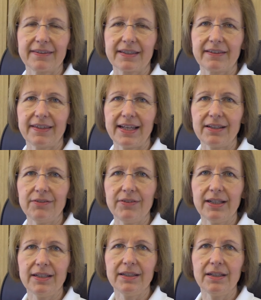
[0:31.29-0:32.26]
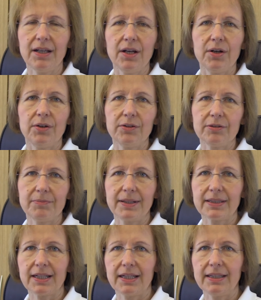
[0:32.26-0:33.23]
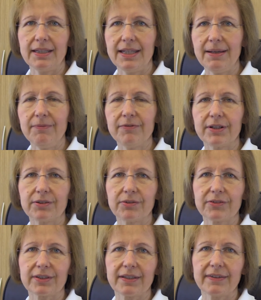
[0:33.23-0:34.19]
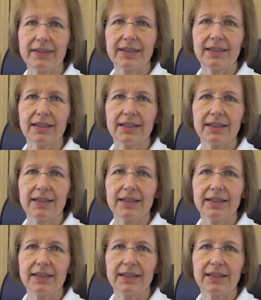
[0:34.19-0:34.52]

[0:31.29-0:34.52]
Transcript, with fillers: the radiation dose received by the heart is decreased,